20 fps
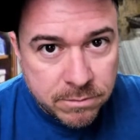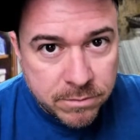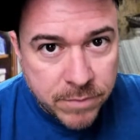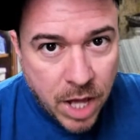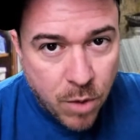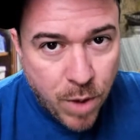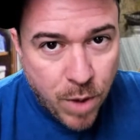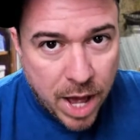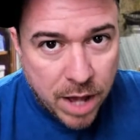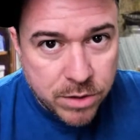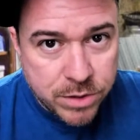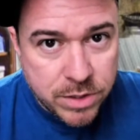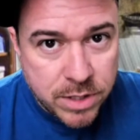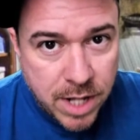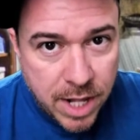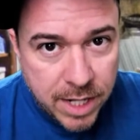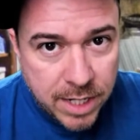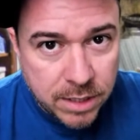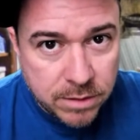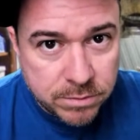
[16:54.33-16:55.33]
Ohio
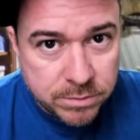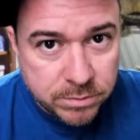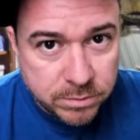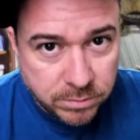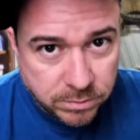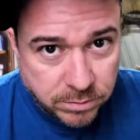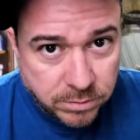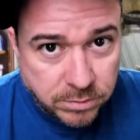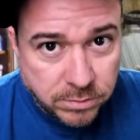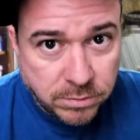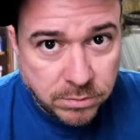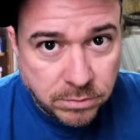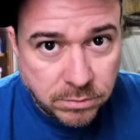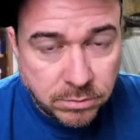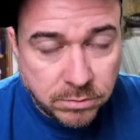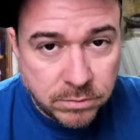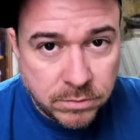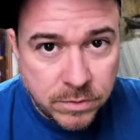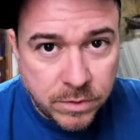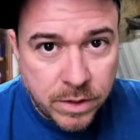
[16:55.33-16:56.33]
State. Mm-hmm.
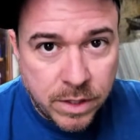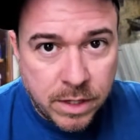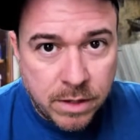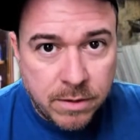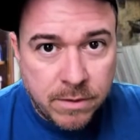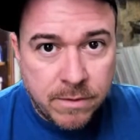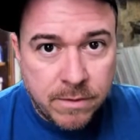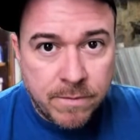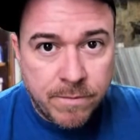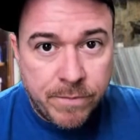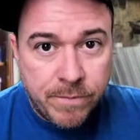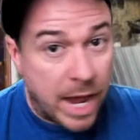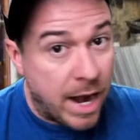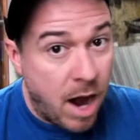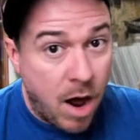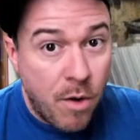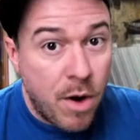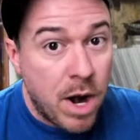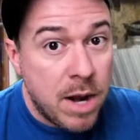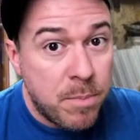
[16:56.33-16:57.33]
They'd
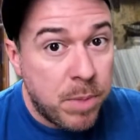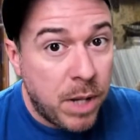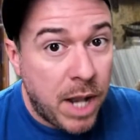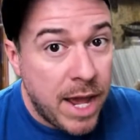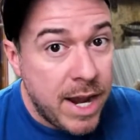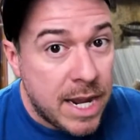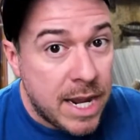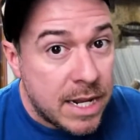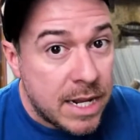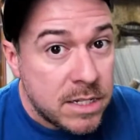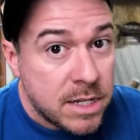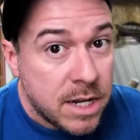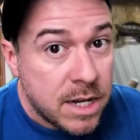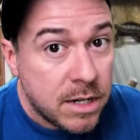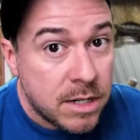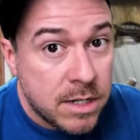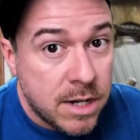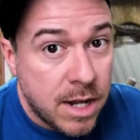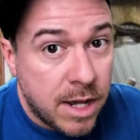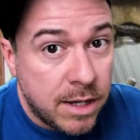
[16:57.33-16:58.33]
already played NC
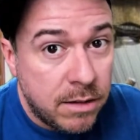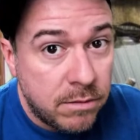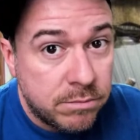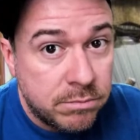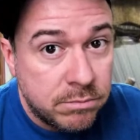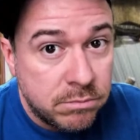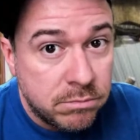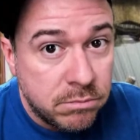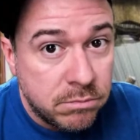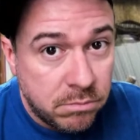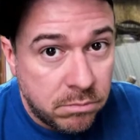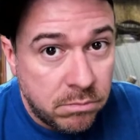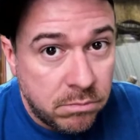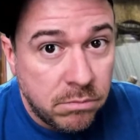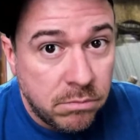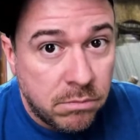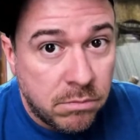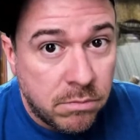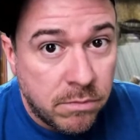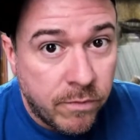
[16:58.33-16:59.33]
State. Mm-hmm.
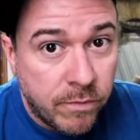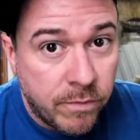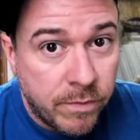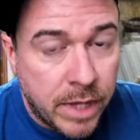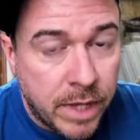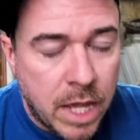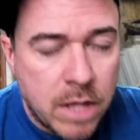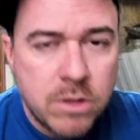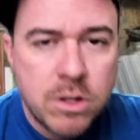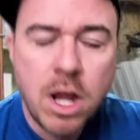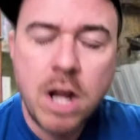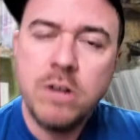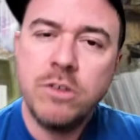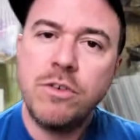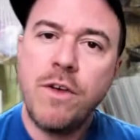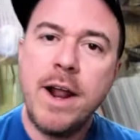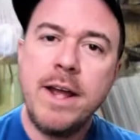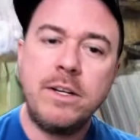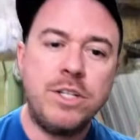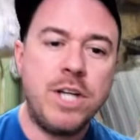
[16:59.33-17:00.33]
So there's a
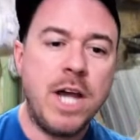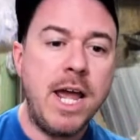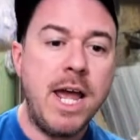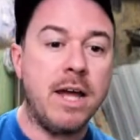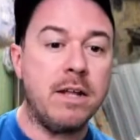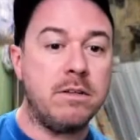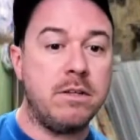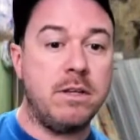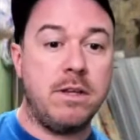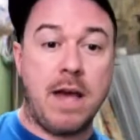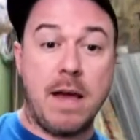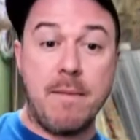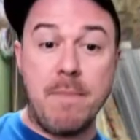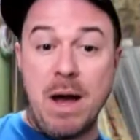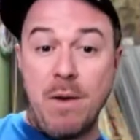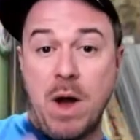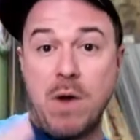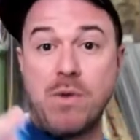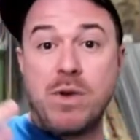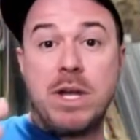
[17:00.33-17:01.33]
great chance. They might
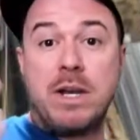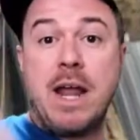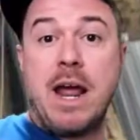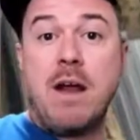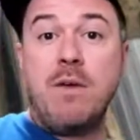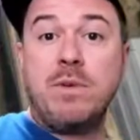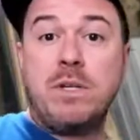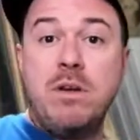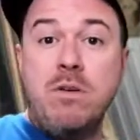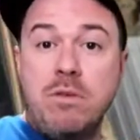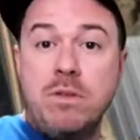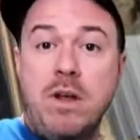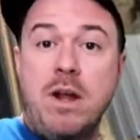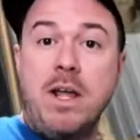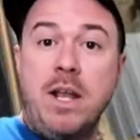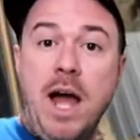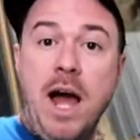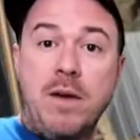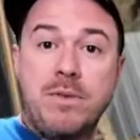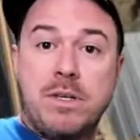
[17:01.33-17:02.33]
walk in there with 2 or 3
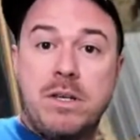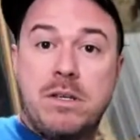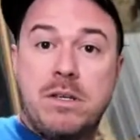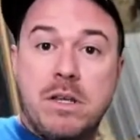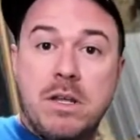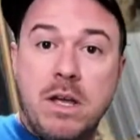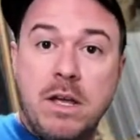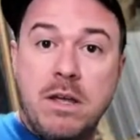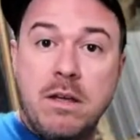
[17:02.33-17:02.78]
losses.